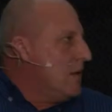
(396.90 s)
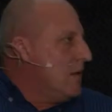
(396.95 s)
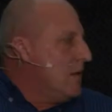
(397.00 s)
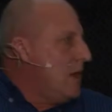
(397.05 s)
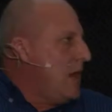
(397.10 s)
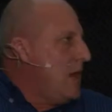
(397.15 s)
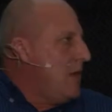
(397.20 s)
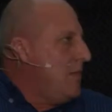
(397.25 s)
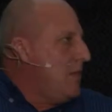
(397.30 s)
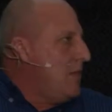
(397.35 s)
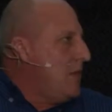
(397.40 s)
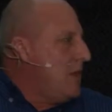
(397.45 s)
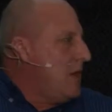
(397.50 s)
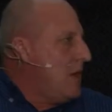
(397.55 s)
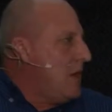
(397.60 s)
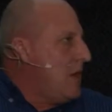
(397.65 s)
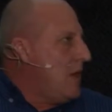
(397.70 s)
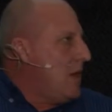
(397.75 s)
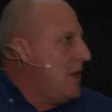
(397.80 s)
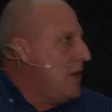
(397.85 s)
Graham,
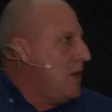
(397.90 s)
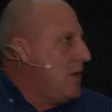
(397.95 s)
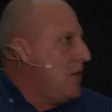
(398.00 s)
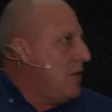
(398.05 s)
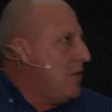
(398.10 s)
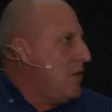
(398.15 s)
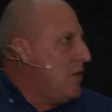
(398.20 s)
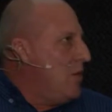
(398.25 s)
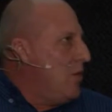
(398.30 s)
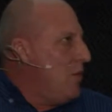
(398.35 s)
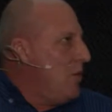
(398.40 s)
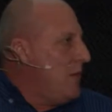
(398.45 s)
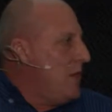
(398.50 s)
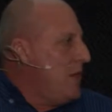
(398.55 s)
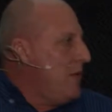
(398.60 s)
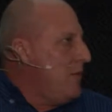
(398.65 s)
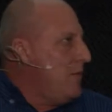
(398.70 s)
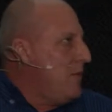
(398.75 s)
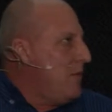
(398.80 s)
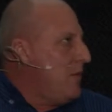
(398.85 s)

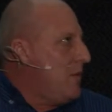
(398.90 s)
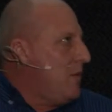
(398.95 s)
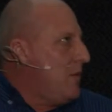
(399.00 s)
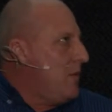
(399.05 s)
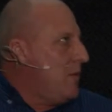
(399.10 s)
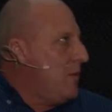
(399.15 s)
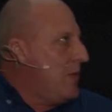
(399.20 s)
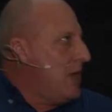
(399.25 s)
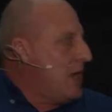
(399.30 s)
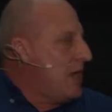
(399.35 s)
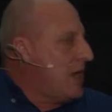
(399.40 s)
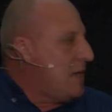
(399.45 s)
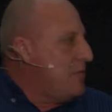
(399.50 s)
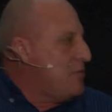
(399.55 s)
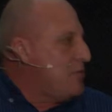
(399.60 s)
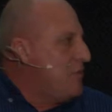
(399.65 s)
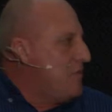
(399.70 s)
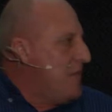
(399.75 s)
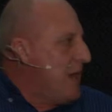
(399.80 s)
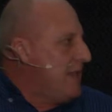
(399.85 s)
normally when it
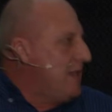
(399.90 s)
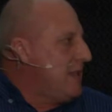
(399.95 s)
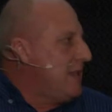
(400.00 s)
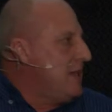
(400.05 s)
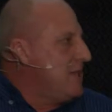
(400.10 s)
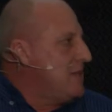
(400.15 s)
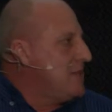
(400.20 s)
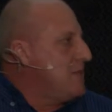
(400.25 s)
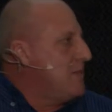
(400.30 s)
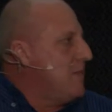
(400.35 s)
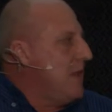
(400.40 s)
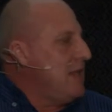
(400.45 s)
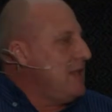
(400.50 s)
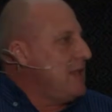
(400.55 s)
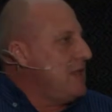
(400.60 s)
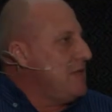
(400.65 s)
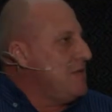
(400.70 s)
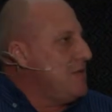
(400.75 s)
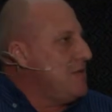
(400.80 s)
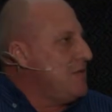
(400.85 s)
comes to maintenance
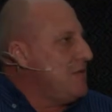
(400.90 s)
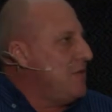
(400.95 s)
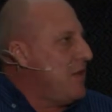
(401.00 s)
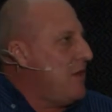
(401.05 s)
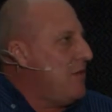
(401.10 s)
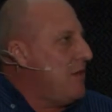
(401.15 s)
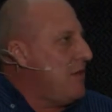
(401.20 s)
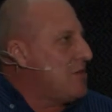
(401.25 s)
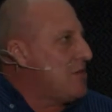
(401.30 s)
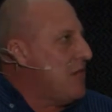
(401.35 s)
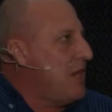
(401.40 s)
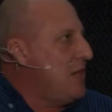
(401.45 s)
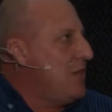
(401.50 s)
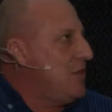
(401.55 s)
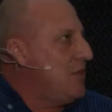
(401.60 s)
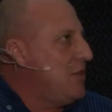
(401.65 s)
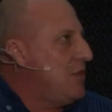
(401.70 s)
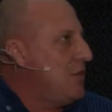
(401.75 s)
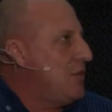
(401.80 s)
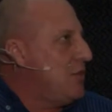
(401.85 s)
is very much
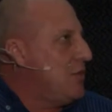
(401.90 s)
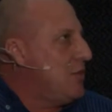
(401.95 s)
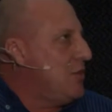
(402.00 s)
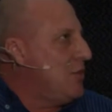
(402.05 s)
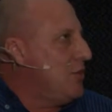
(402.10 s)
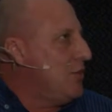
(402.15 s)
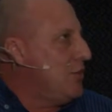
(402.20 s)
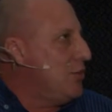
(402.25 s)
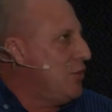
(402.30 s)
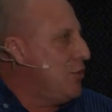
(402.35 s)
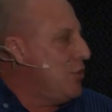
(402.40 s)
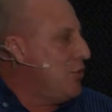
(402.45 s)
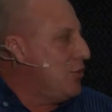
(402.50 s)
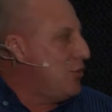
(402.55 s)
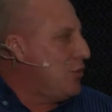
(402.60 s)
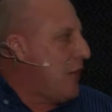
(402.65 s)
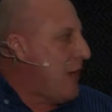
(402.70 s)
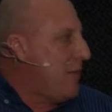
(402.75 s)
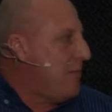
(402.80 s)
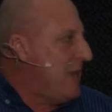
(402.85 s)
linked to
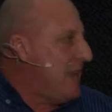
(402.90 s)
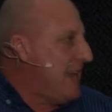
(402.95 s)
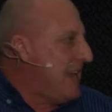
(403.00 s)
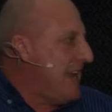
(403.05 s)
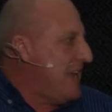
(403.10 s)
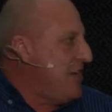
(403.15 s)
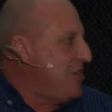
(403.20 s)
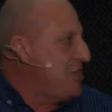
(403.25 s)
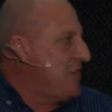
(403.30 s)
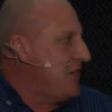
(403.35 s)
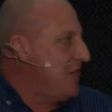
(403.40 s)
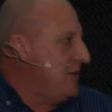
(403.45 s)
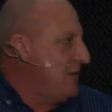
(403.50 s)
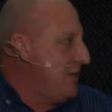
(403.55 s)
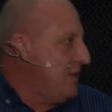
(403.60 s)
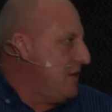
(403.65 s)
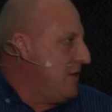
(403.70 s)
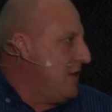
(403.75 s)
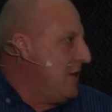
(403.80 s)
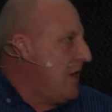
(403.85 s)
application,
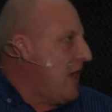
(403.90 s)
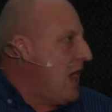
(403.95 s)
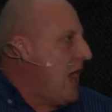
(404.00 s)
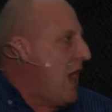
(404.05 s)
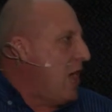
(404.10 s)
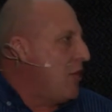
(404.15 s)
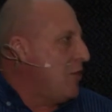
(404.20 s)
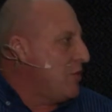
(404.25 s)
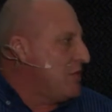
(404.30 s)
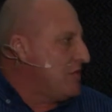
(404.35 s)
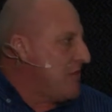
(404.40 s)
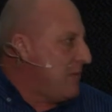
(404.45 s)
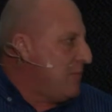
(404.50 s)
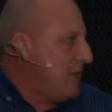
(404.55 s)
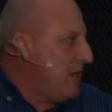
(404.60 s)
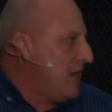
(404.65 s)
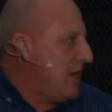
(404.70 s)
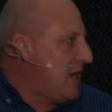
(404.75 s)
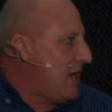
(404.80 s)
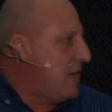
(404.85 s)
how it was
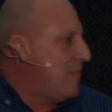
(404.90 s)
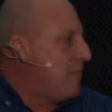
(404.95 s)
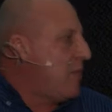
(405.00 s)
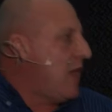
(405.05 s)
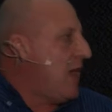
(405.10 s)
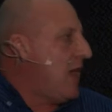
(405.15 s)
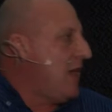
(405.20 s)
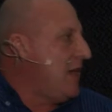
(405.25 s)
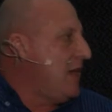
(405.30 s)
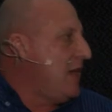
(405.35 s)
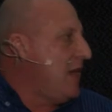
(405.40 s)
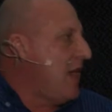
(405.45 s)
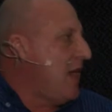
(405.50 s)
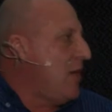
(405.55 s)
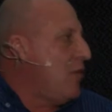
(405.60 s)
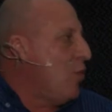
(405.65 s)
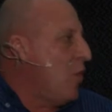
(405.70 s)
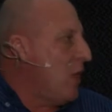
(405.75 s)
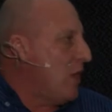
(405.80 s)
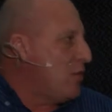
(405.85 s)
applied
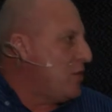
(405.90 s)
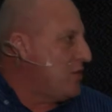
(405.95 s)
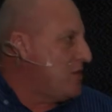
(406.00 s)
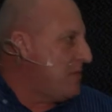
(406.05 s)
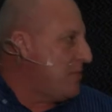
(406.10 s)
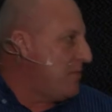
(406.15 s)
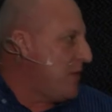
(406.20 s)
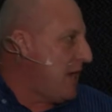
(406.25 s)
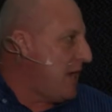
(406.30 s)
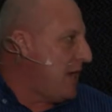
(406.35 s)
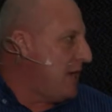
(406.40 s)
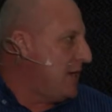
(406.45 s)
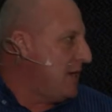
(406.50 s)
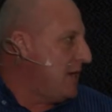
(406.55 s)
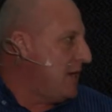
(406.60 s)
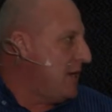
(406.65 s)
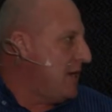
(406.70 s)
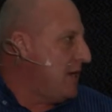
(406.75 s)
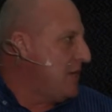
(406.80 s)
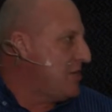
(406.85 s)
and what was applied
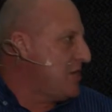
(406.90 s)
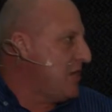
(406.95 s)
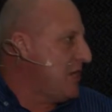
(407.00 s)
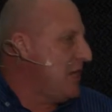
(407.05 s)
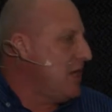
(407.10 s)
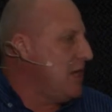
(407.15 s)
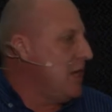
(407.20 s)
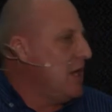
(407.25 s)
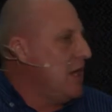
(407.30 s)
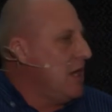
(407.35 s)
initially.